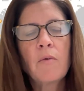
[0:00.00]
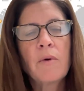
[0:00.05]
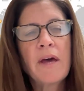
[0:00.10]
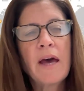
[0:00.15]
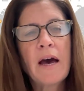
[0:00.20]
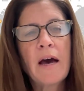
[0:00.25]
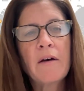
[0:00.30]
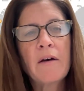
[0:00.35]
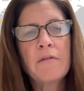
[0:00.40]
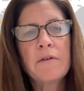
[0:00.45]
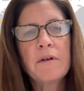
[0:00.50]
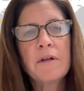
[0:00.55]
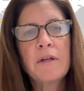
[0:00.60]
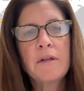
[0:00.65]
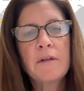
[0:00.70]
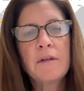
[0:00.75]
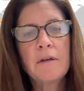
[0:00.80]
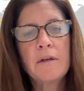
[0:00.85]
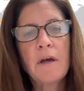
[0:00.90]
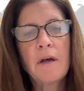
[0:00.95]
we have
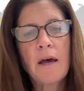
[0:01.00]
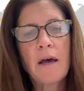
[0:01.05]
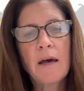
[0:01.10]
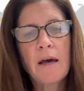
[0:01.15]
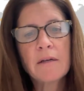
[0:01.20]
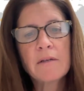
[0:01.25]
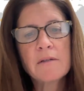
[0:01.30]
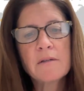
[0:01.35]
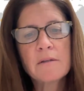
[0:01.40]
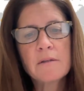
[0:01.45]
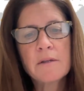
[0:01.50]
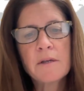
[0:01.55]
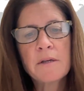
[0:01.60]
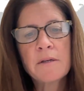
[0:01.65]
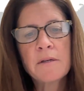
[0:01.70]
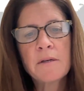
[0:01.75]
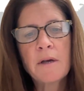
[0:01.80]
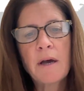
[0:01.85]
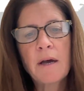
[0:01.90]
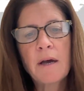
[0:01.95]
an
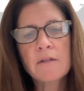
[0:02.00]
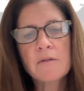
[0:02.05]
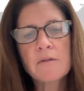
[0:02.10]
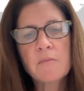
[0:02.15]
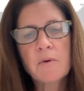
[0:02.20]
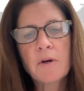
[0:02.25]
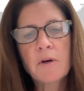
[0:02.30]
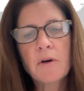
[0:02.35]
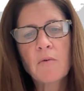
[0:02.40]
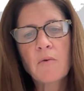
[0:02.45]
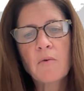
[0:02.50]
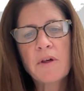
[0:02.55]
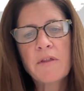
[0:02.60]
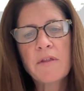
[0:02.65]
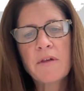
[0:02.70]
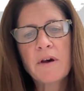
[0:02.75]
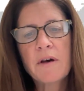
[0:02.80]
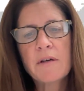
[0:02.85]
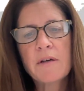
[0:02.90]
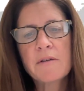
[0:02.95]
excellent expert
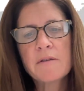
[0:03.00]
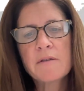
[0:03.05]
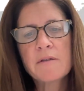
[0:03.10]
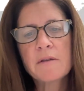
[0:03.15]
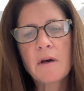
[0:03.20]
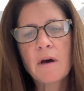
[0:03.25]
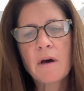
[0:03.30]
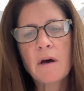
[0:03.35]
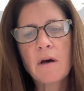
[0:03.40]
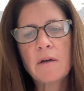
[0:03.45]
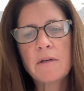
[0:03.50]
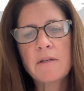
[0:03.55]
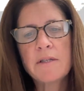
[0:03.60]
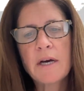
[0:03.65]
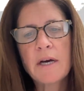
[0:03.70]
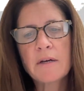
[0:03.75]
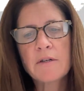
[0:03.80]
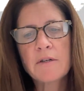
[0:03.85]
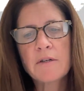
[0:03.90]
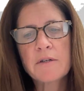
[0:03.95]
with us,
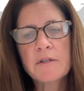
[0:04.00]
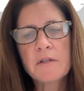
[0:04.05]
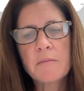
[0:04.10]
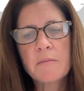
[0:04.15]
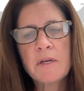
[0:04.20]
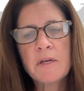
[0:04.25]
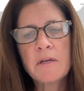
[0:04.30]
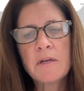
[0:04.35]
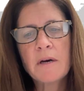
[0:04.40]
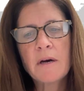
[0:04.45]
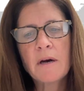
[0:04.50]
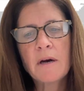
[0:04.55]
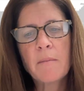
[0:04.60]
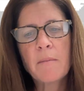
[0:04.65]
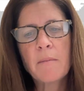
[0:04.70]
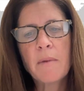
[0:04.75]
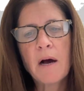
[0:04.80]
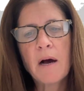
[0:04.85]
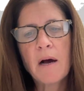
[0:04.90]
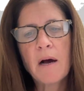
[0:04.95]
Dr. Samina
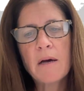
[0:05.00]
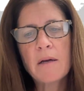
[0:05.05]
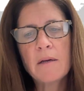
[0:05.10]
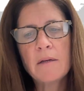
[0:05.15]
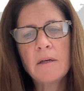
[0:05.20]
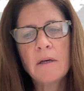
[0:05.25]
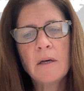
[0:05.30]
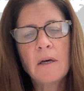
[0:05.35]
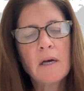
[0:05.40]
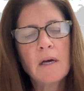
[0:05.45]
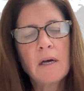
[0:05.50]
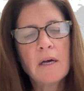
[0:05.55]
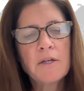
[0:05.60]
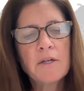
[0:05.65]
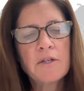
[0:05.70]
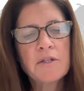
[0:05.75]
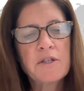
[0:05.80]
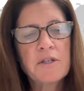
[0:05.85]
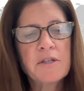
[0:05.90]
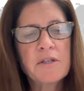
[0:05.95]
Ahmad.
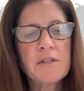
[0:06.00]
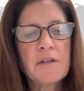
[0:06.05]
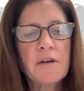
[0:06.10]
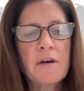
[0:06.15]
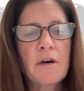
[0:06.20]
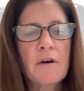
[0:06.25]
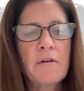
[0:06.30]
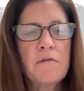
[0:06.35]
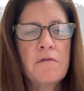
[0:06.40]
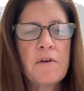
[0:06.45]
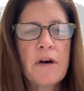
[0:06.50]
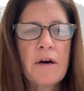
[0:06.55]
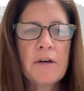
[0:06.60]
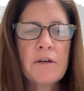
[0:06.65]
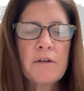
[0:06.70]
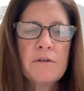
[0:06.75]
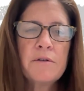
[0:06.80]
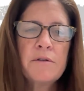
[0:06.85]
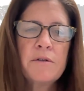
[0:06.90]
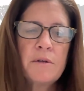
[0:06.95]
She's a
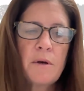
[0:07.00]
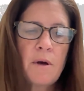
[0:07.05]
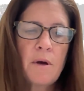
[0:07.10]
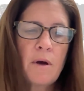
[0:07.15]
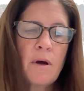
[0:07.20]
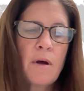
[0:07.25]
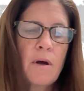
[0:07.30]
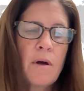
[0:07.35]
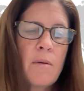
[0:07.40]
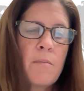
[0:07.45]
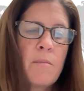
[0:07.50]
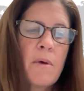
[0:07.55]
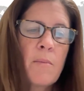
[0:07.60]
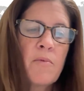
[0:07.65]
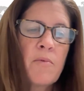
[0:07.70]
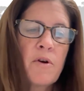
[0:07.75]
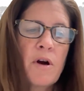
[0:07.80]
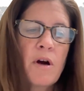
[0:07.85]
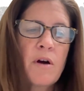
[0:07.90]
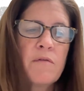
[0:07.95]
valued
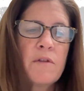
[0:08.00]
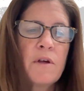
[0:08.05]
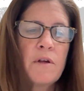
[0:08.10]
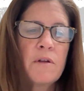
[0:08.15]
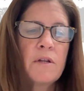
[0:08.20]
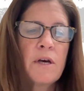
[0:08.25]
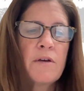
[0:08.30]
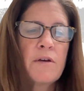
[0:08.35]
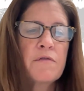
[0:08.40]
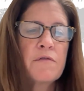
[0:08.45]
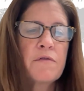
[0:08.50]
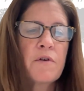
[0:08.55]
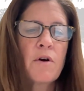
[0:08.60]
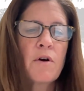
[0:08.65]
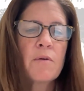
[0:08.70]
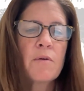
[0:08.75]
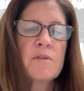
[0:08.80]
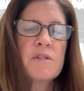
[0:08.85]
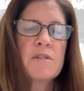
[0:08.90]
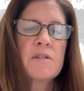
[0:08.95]
member of the Life
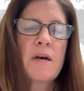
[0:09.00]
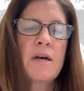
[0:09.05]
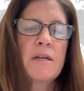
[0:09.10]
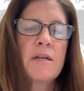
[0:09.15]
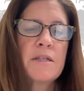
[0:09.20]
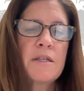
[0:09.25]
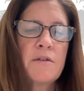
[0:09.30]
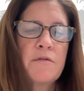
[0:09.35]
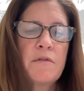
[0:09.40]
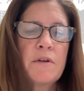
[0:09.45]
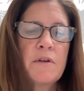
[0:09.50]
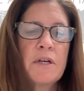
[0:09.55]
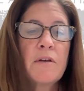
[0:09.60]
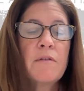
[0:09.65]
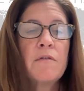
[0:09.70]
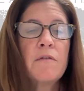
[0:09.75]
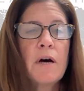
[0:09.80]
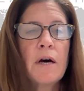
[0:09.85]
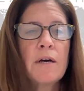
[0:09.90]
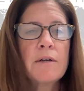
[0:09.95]
Farm Scientific
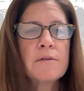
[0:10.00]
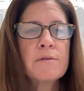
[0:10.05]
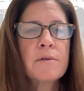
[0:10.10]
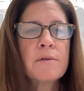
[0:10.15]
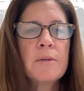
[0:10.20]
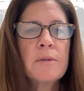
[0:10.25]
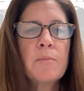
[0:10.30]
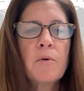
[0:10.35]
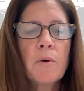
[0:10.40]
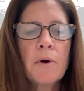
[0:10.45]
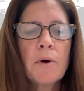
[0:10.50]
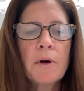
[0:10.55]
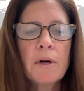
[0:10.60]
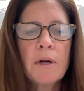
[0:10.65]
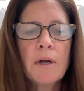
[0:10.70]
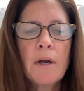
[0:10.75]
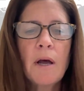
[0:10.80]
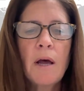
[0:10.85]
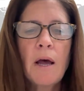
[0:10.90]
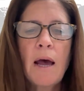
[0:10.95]
Advisory
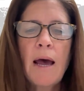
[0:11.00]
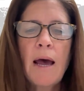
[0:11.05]
Board,